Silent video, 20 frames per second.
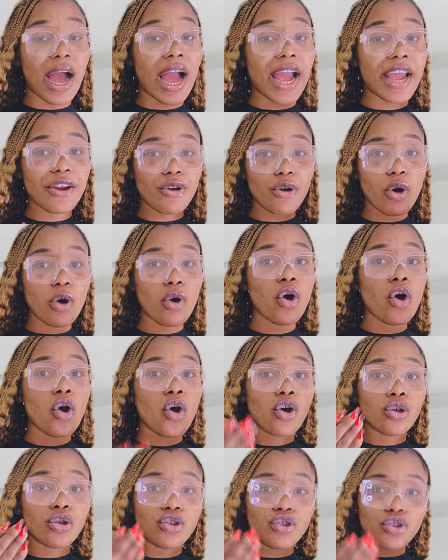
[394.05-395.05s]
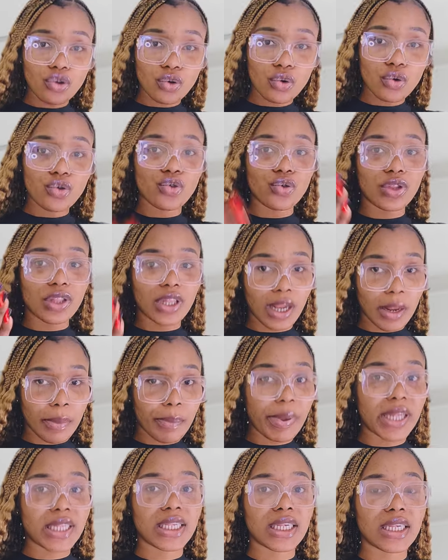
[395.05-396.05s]
I know 2 to
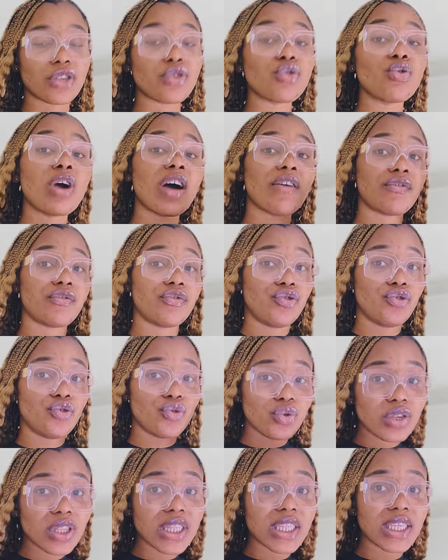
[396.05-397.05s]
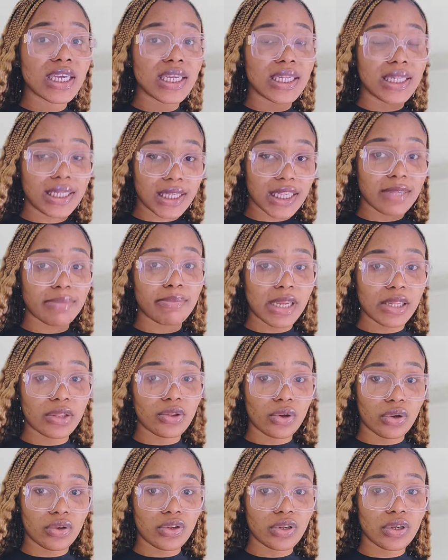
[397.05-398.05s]
3 persons who have used this
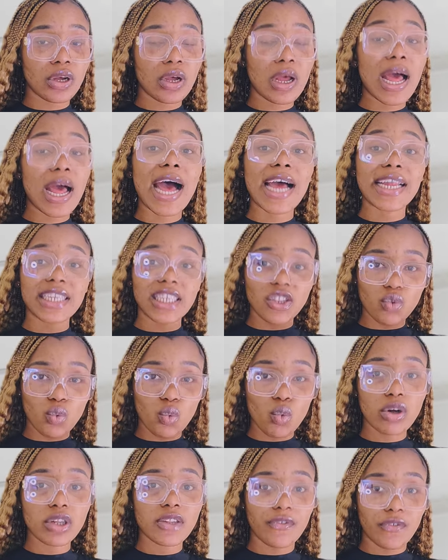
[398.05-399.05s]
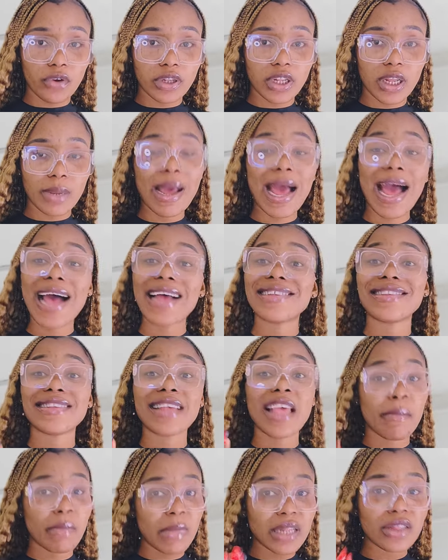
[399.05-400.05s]
method and it worked for them.
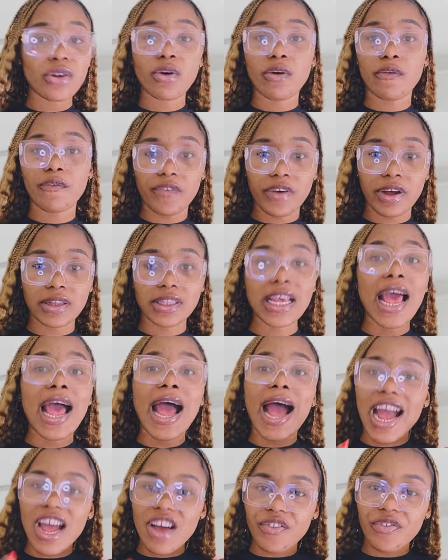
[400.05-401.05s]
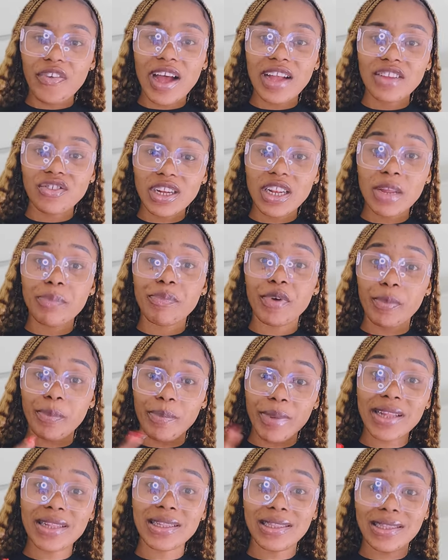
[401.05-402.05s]
As a matter of fact, I have actually
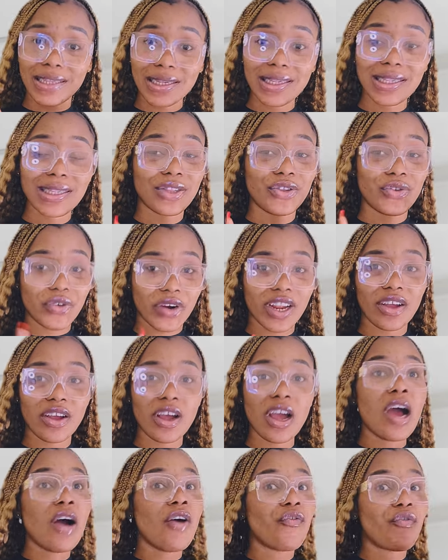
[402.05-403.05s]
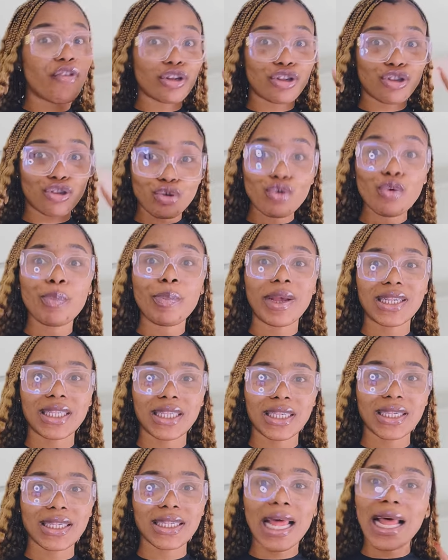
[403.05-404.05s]
prepared this drink for 2
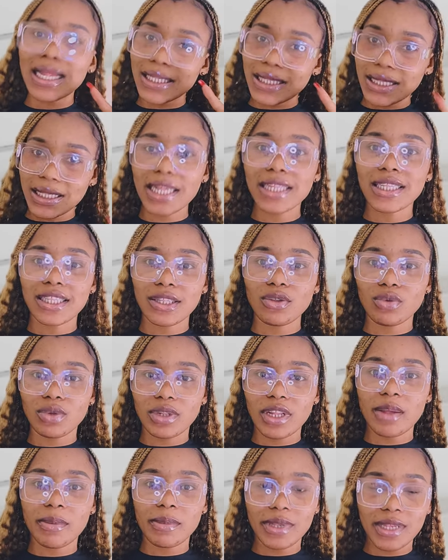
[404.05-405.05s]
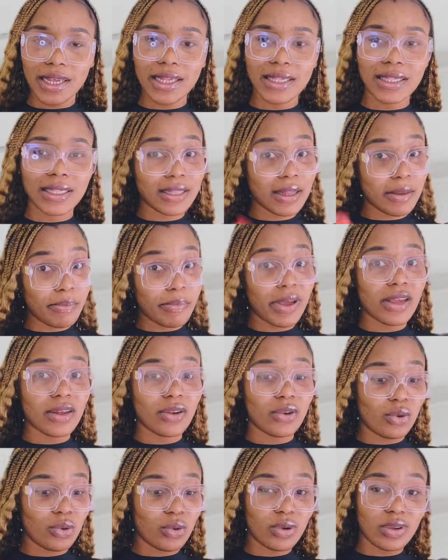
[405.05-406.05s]
persons and sent to them. Yes, they
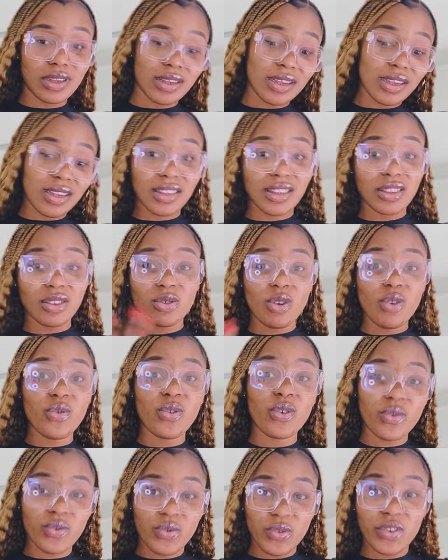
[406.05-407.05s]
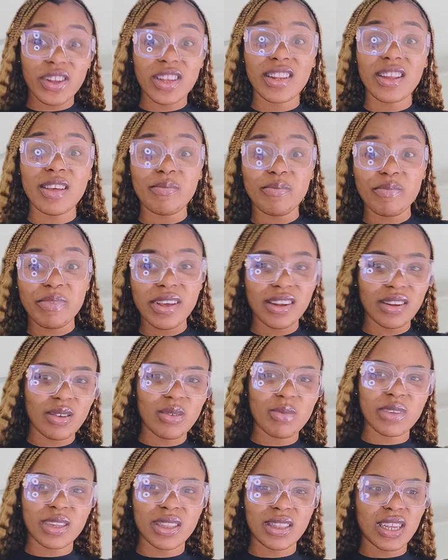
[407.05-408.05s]
paid though. Yes, it's not for free. They paid.
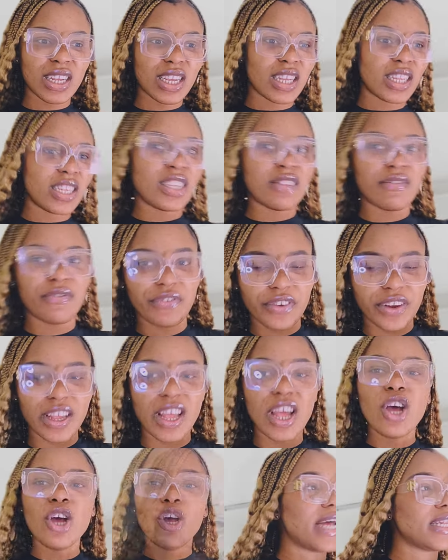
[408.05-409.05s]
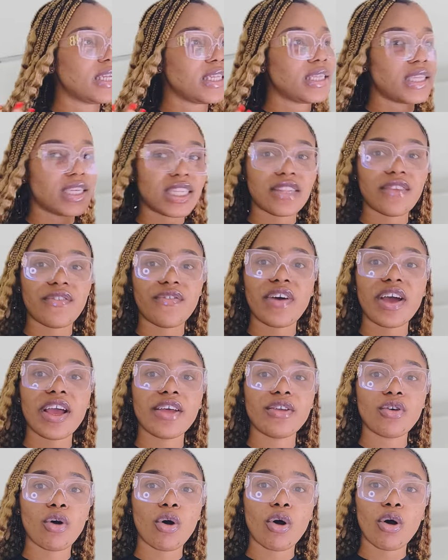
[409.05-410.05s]
Don't be thinking it's free. And they
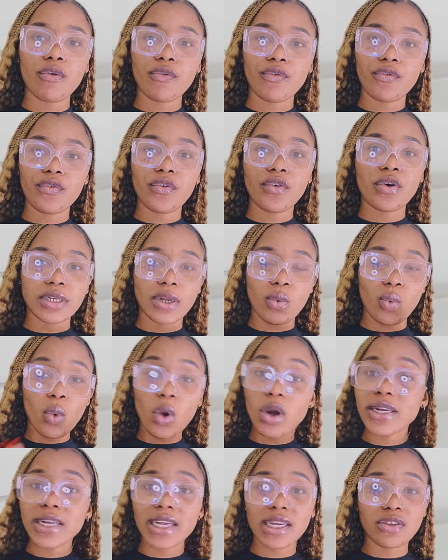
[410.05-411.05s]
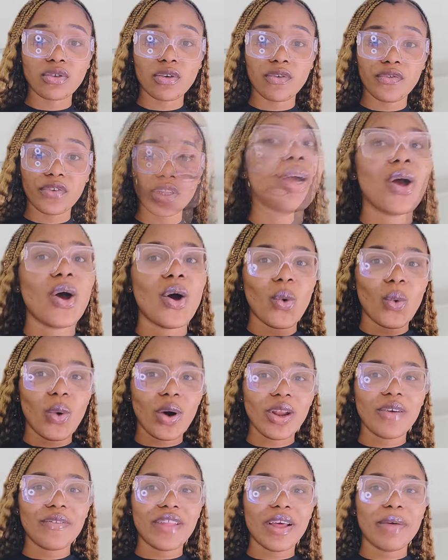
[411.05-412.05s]
testified of the wonders of it.
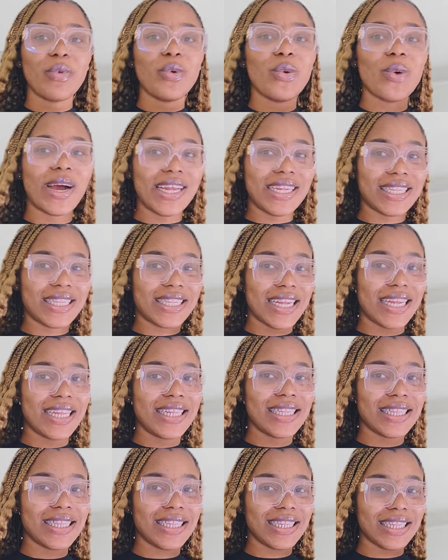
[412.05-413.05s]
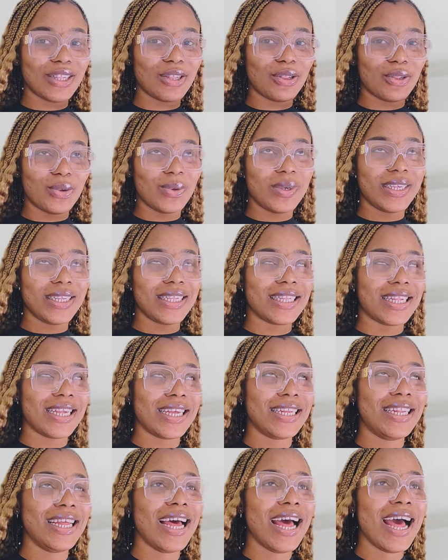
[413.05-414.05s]
One of them who I sent this to, he
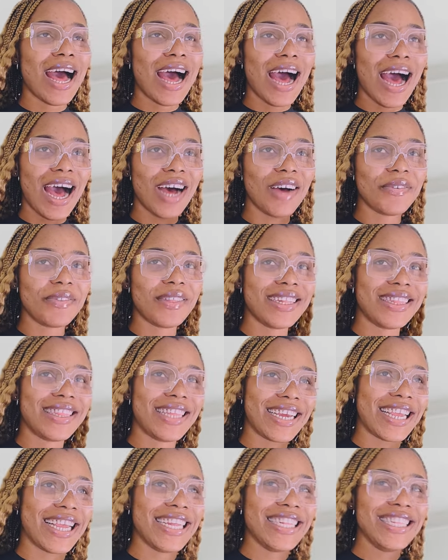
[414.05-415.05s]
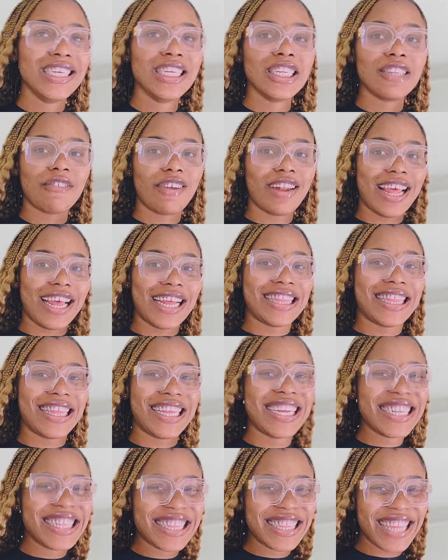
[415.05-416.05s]
said, after taking this for like
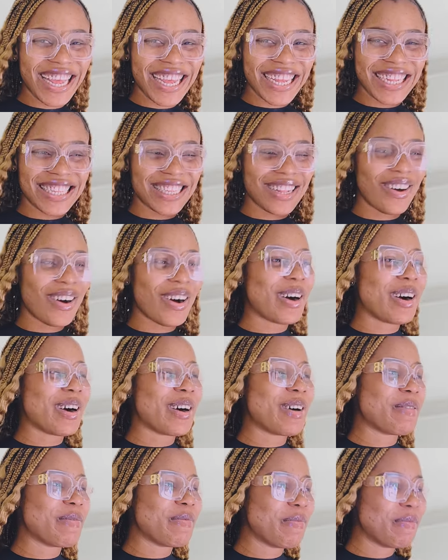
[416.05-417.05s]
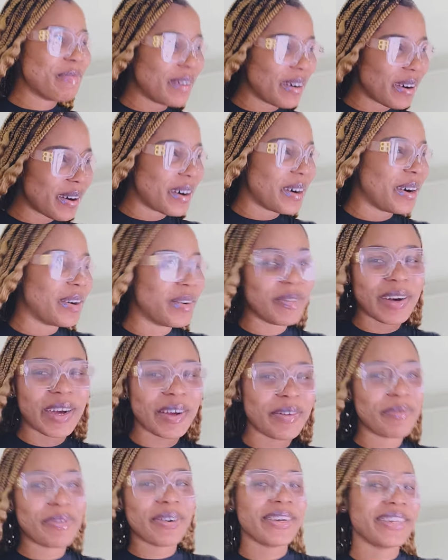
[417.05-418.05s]
3 days or more,
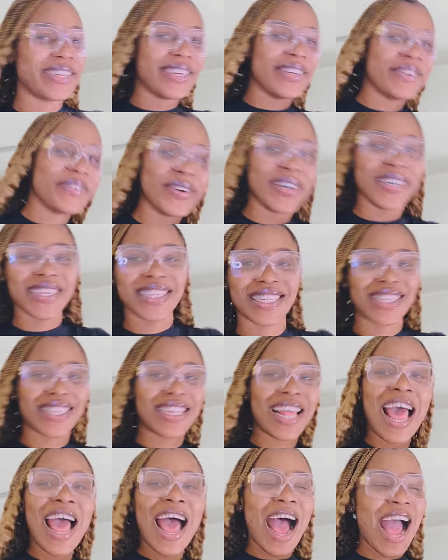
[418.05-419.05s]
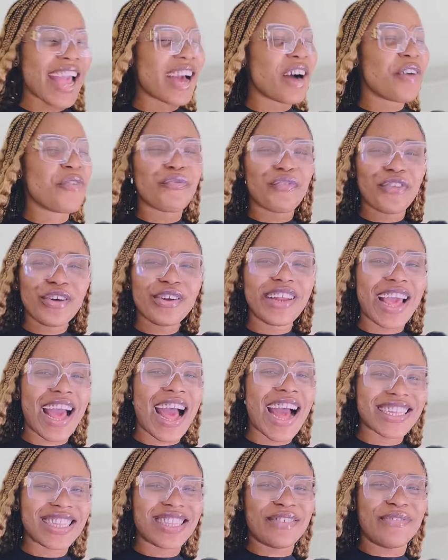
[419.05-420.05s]
my body was, I can feel
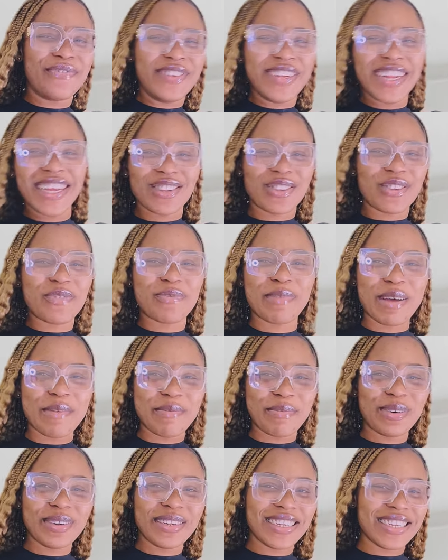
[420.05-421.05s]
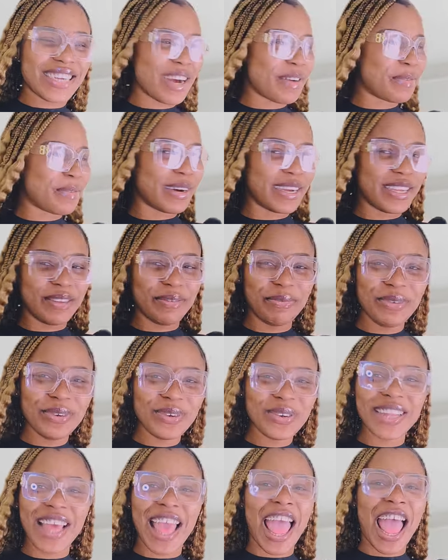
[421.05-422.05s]
the activeness of my body my
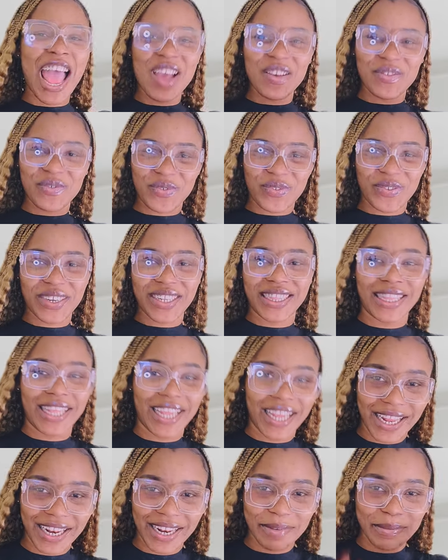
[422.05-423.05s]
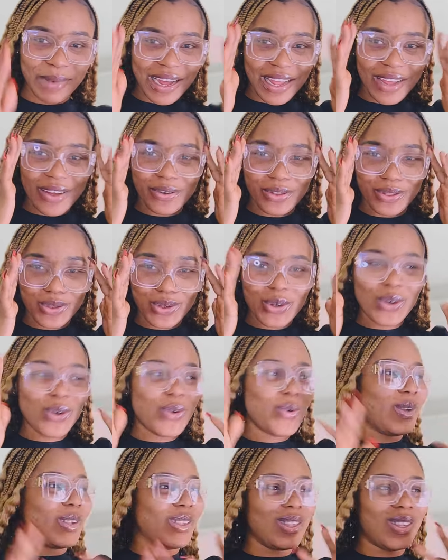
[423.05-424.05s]
immune, everything. My
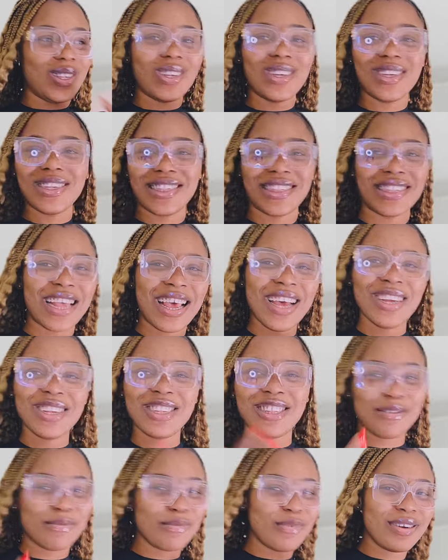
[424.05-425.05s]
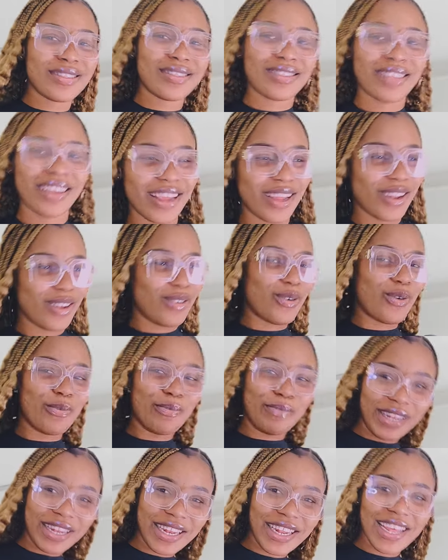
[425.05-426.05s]
odogo was just smoothing,
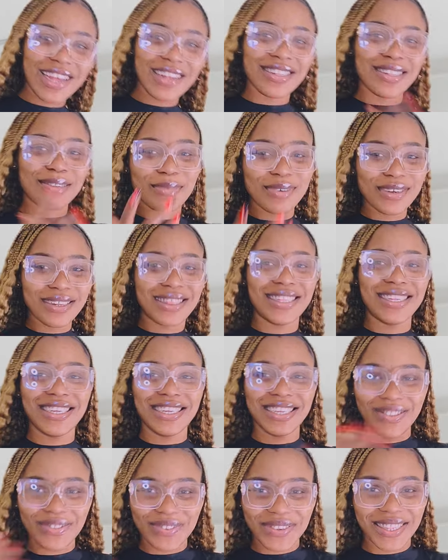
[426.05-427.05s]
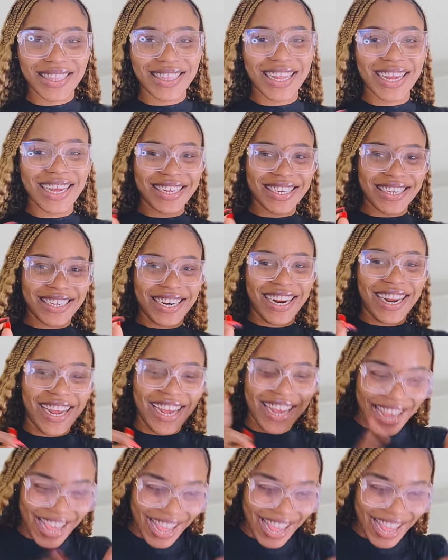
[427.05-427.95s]
or bilious smoothing, it is stand.